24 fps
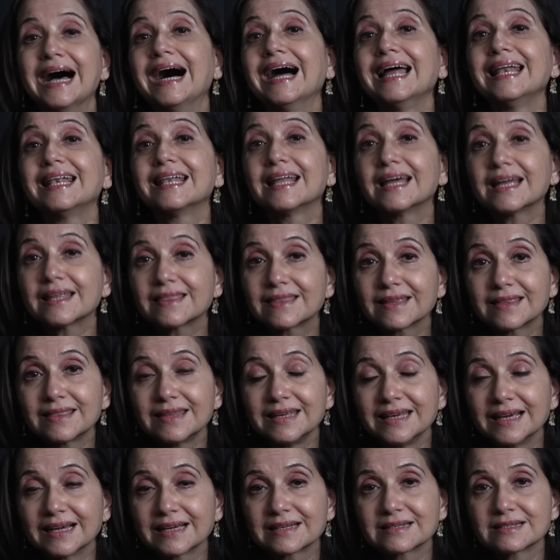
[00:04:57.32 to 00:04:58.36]
I like that the
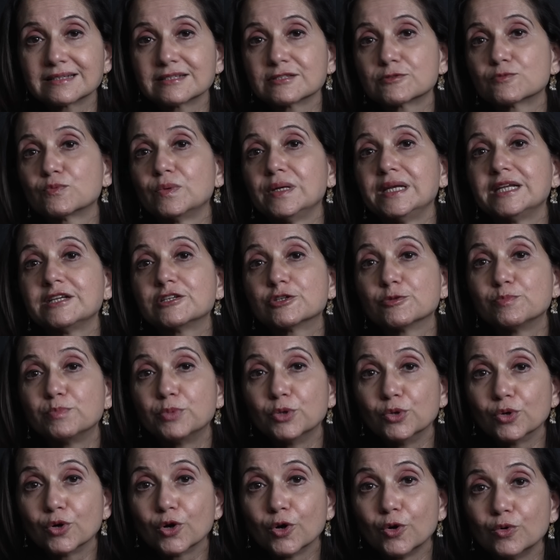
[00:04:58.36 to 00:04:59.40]
actor is willing to
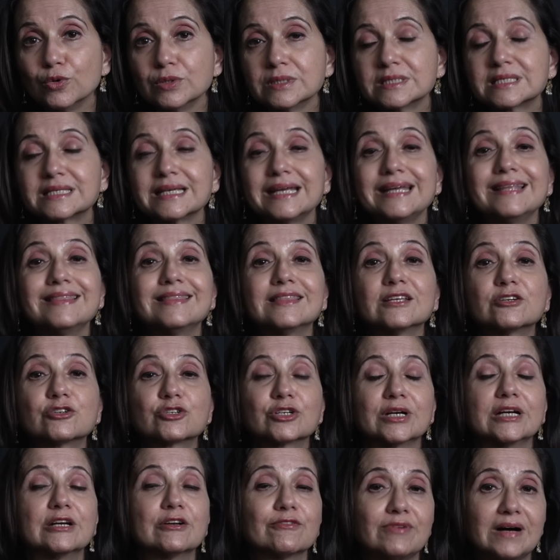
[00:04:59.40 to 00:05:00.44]
poke holes in the
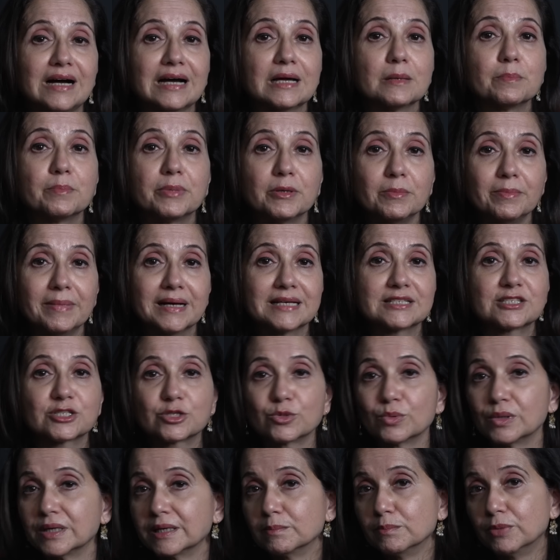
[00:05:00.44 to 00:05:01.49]
trend of
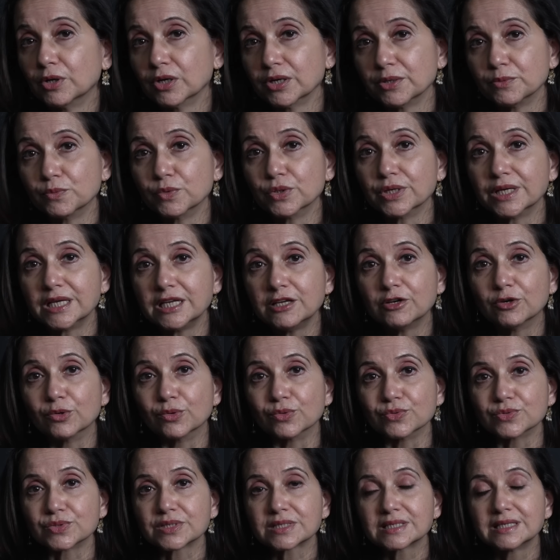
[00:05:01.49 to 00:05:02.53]
hyper-masculine Bollywood
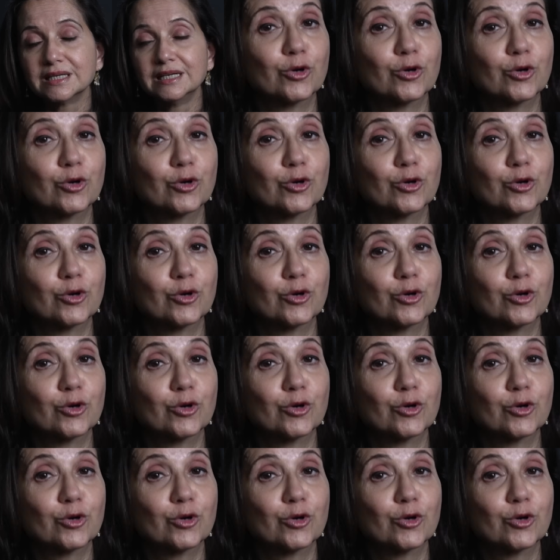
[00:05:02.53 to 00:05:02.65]
heroes.